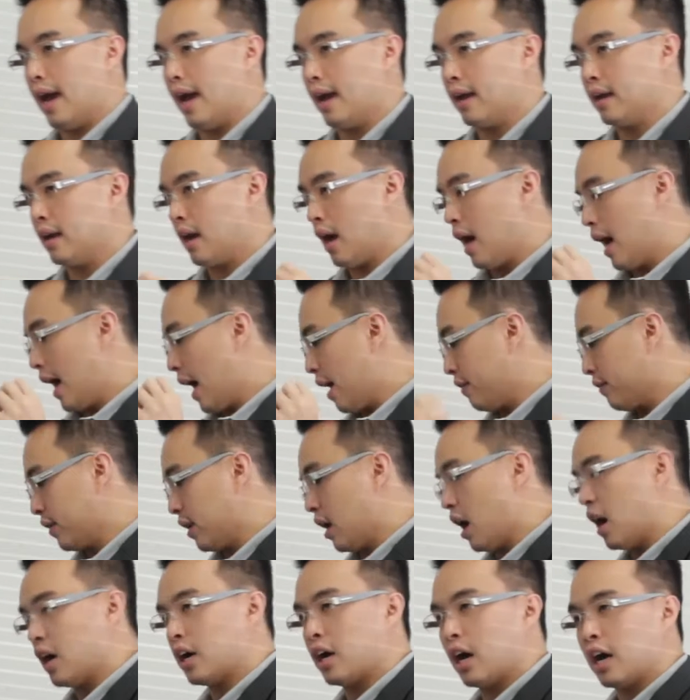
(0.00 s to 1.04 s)
and I have an
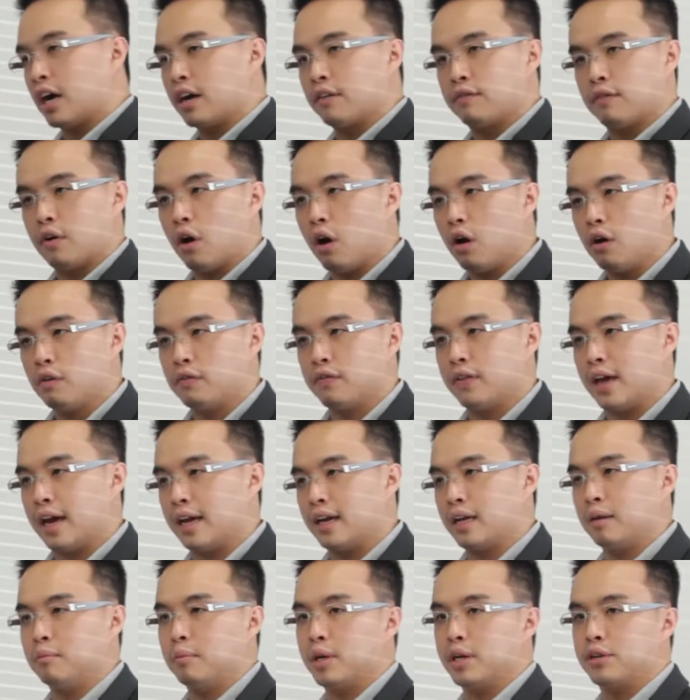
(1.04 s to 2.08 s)
archive of
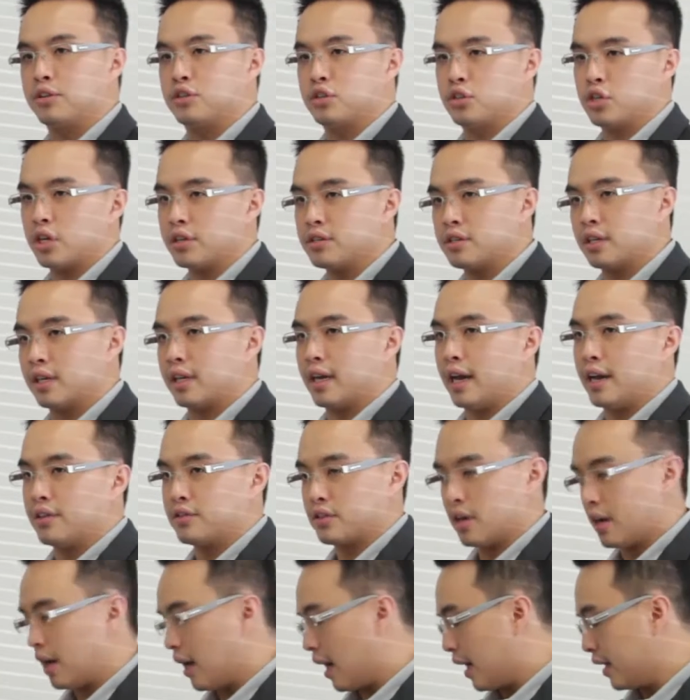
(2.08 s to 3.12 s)
that image just in
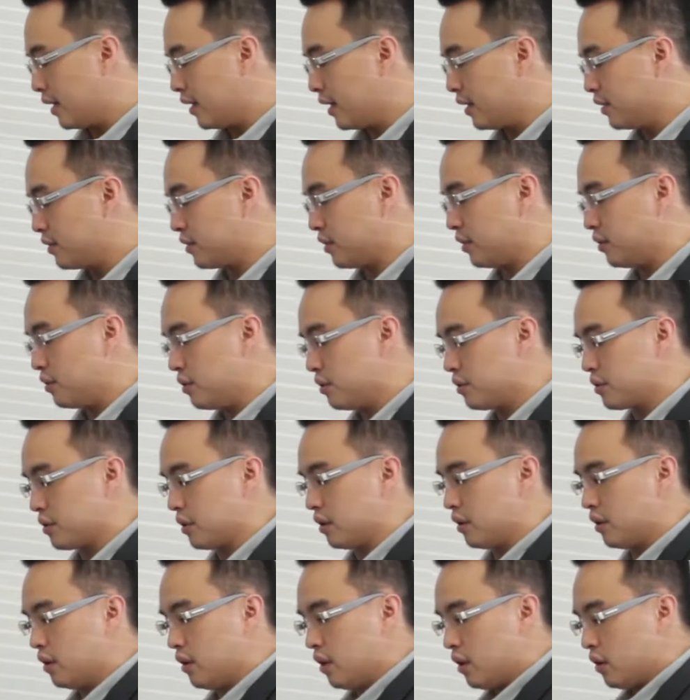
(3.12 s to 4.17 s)
case I need to use
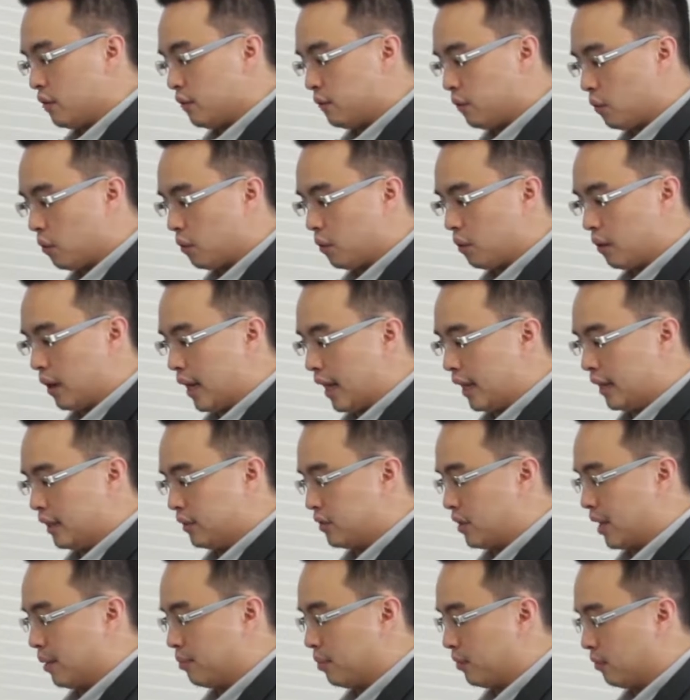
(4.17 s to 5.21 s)
it for
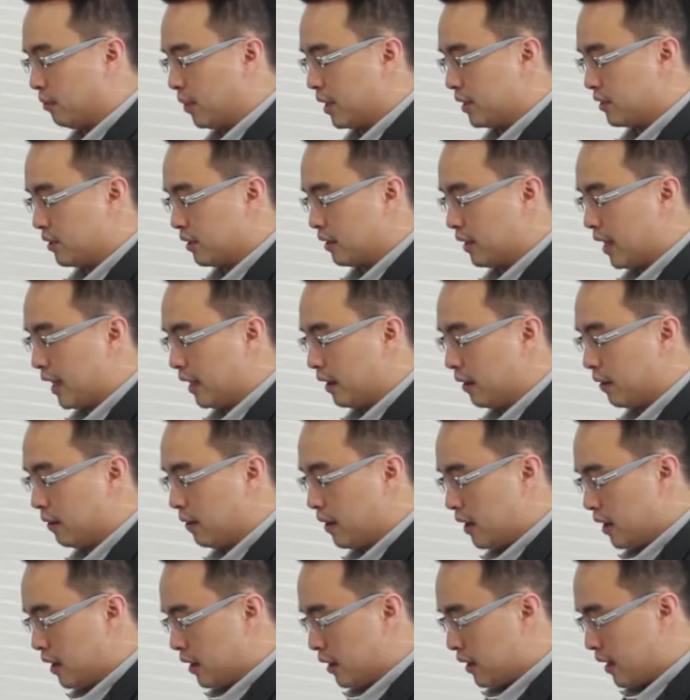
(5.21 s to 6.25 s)
any type of reason later.
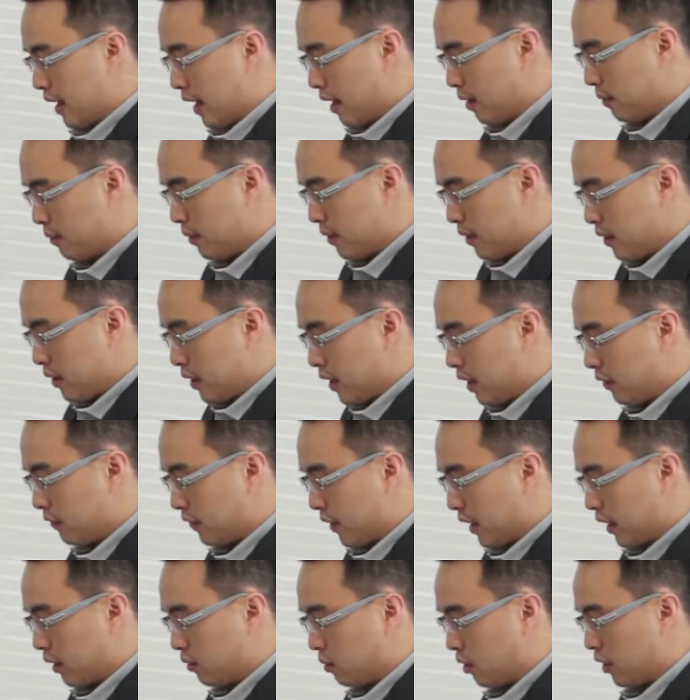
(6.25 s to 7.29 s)
Now, if
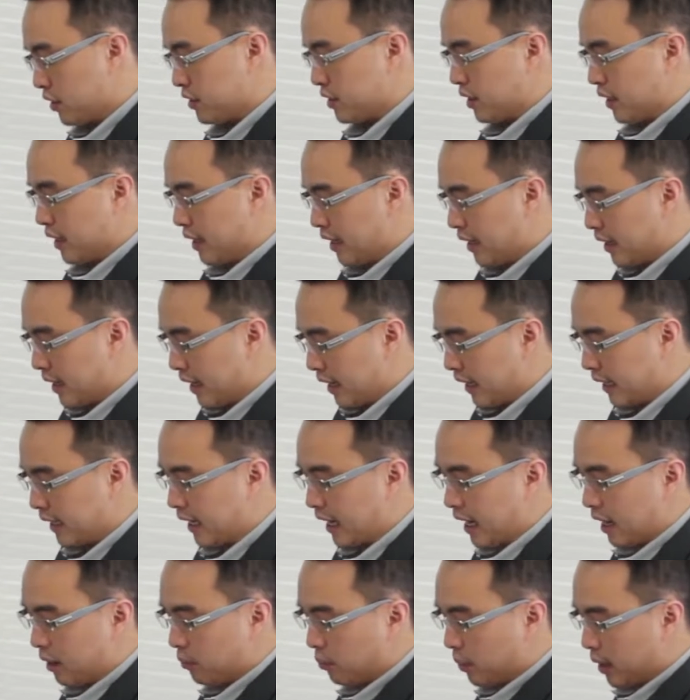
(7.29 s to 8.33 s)
they cross, then
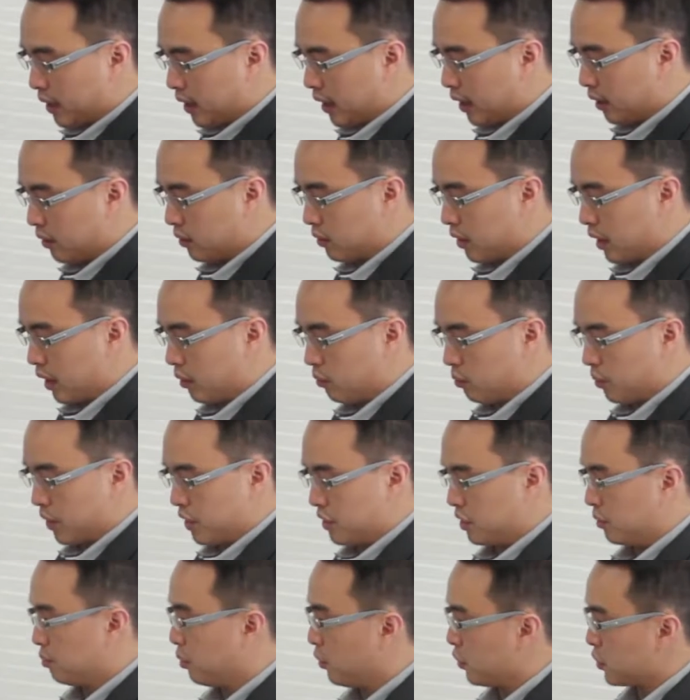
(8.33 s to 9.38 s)
again, when they
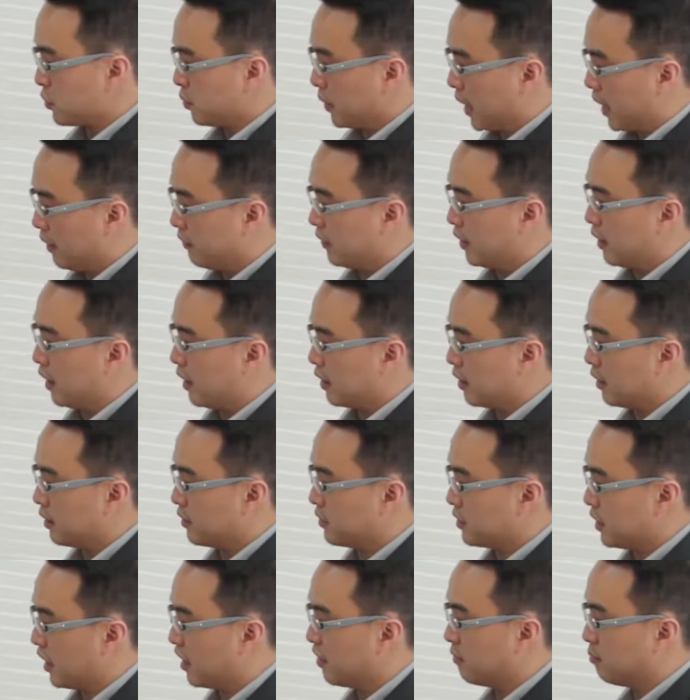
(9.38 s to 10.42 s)
reach the porch, we have
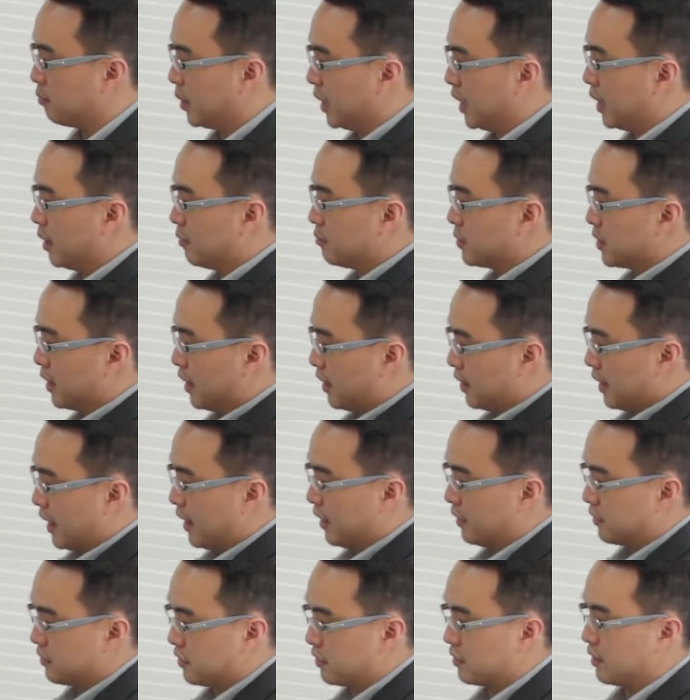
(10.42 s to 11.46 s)
another set of beams, and
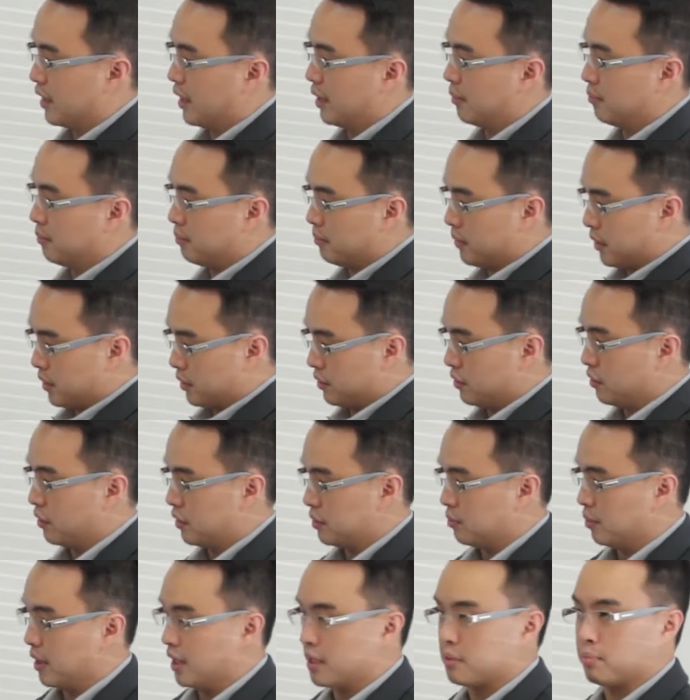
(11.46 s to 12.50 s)
that is the same
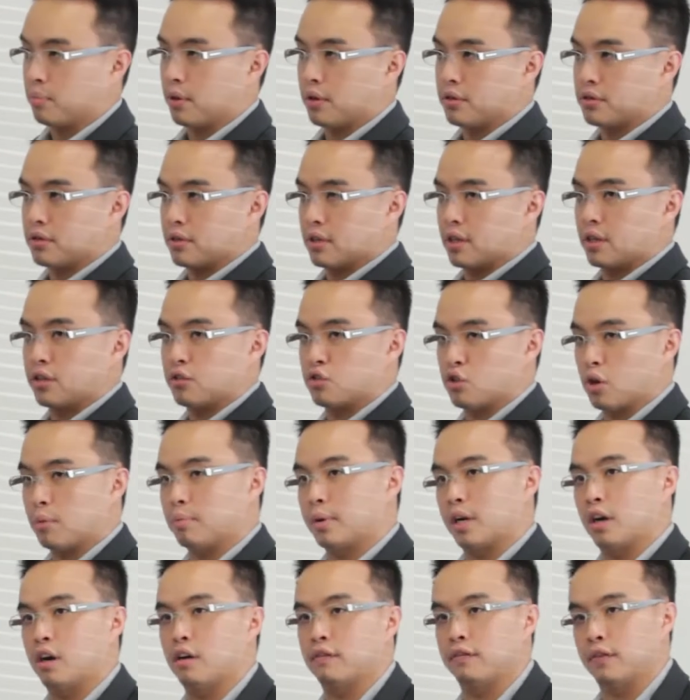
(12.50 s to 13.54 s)
USPS person that is
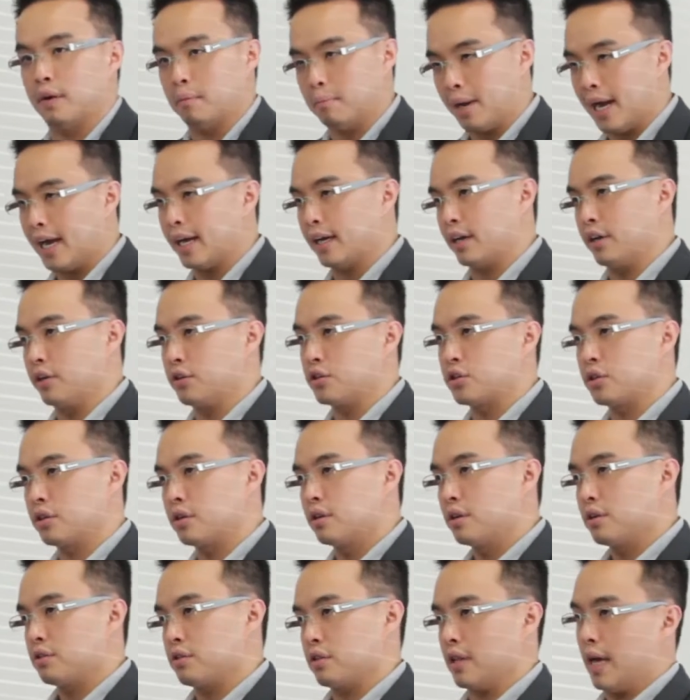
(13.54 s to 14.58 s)
dropping off a package.
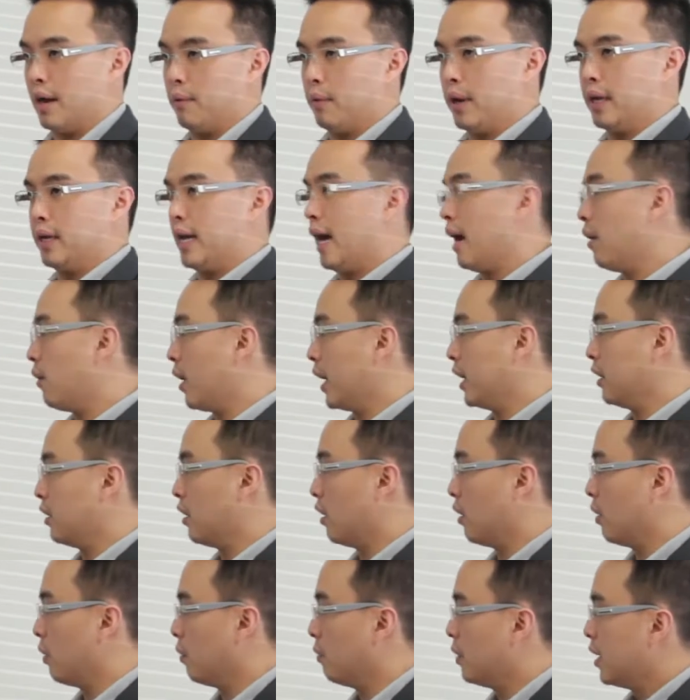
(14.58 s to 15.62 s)
So that way now I
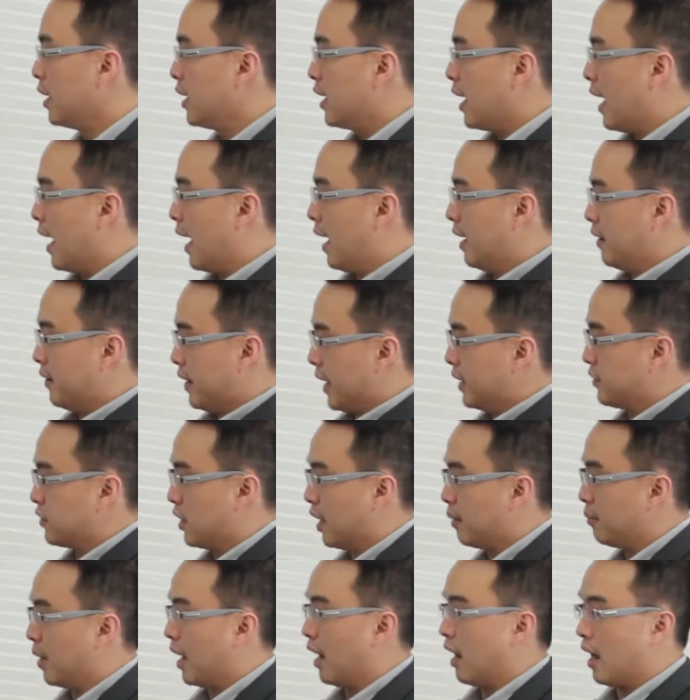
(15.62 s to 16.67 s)
know at that
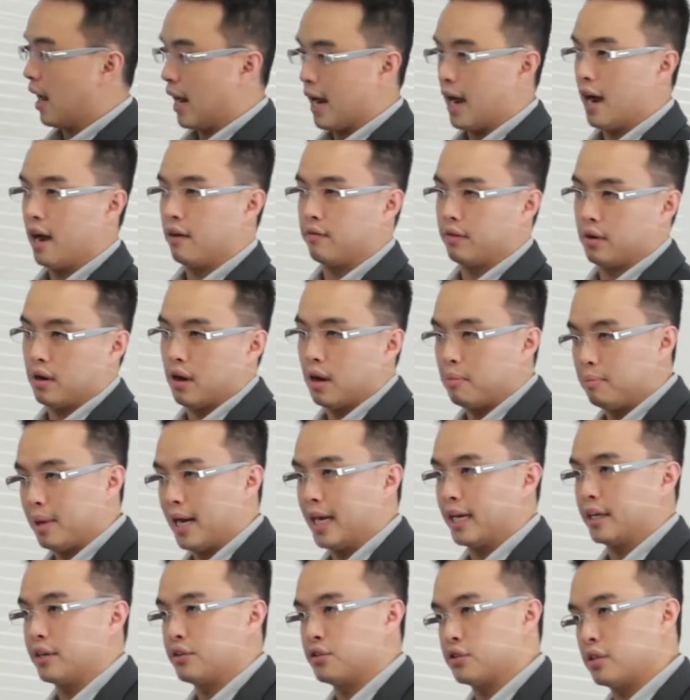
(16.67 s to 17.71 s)
time I have a
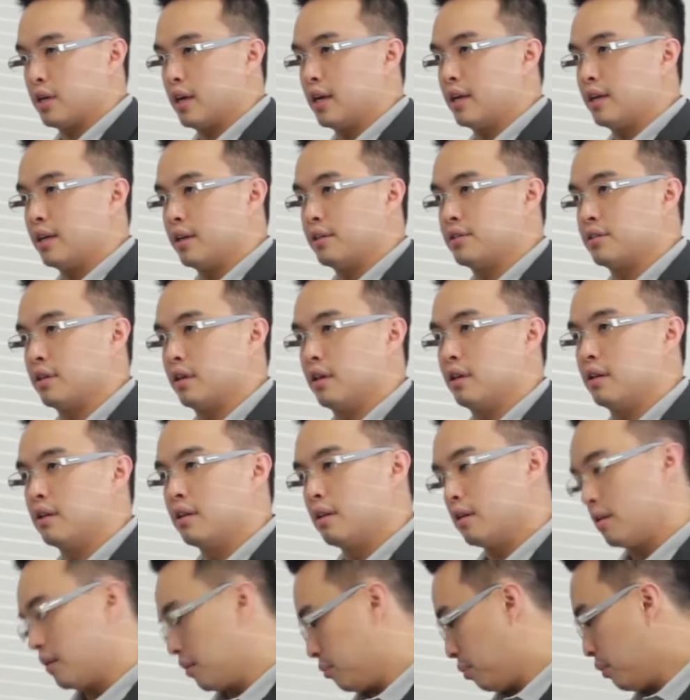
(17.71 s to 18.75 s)
package that is in
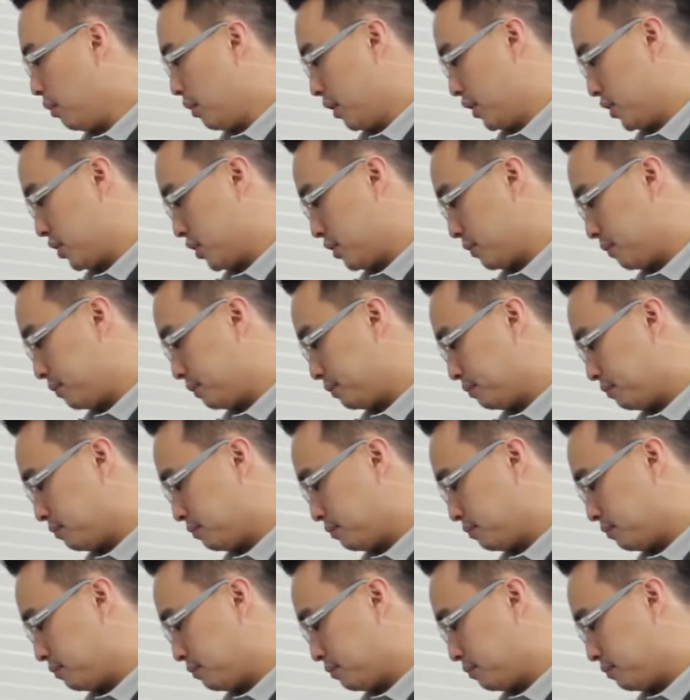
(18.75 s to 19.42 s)
the porch.